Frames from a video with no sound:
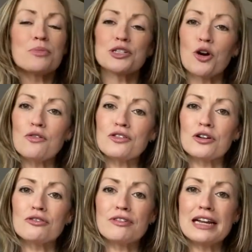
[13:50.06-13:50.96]
But
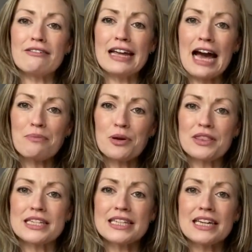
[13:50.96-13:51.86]
overall, really, really happy
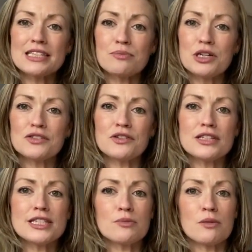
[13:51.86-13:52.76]
with this. I think it's a
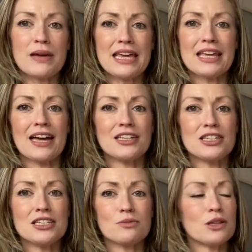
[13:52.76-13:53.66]
beautiful summer make, and
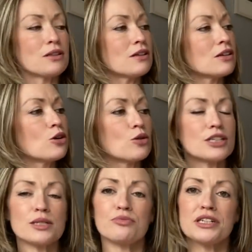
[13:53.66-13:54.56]
just with
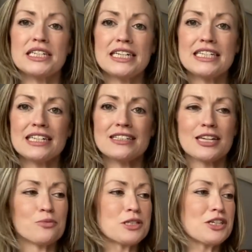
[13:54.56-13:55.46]
gorgeous, pretty
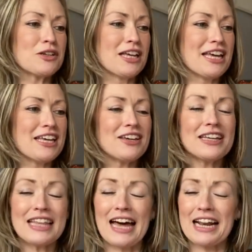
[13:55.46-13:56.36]
details. And once you
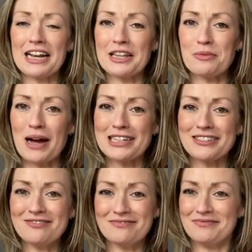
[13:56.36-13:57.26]
get the handle on the
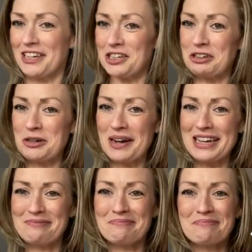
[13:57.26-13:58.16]
pattern, then you're away.